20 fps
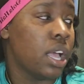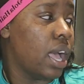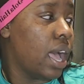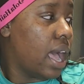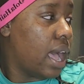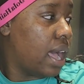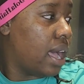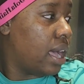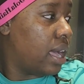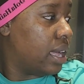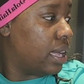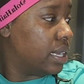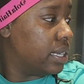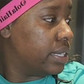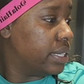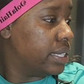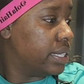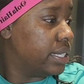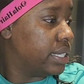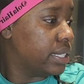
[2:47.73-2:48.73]

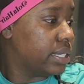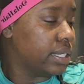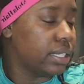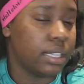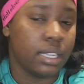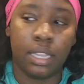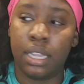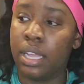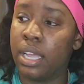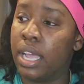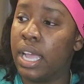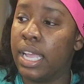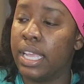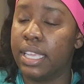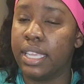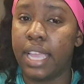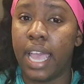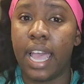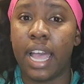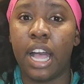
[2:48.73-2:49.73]
and uh,
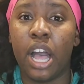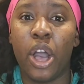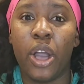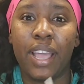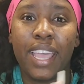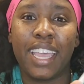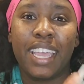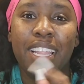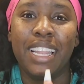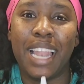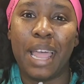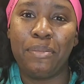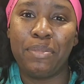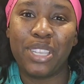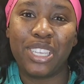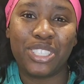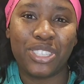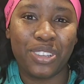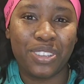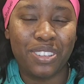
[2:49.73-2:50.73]
yeah okay let me
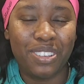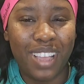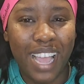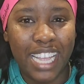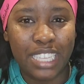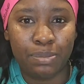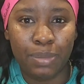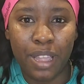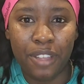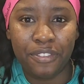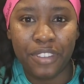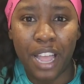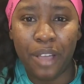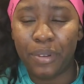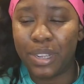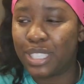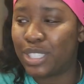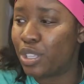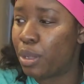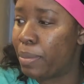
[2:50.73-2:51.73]
show you guys my
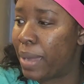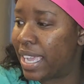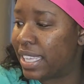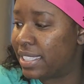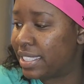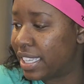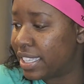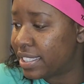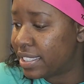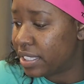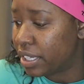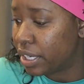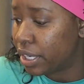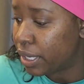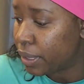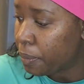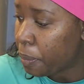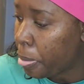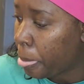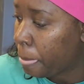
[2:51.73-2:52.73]
flowers so my
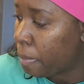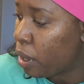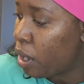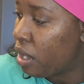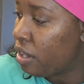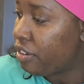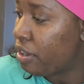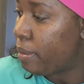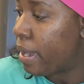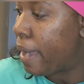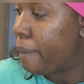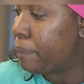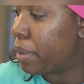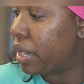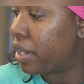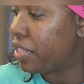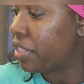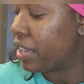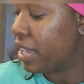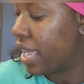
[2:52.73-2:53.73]
sister for my
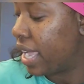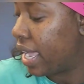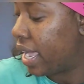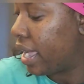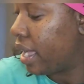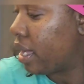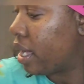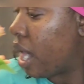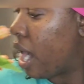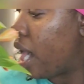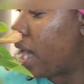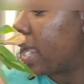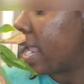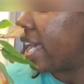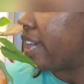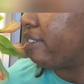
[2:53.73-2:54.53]
birthday all i